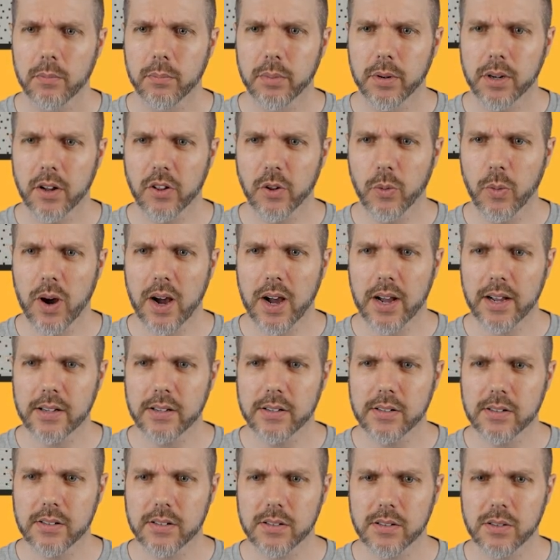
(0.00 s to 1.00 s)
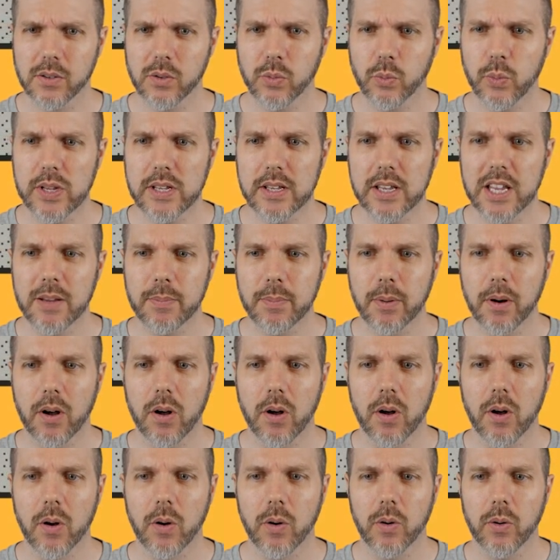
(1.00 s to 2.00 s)
But otherwise, we keep
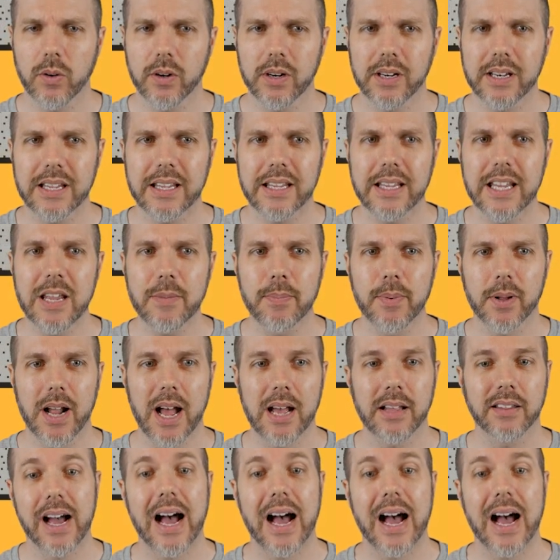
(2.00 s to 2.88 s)
on keeping.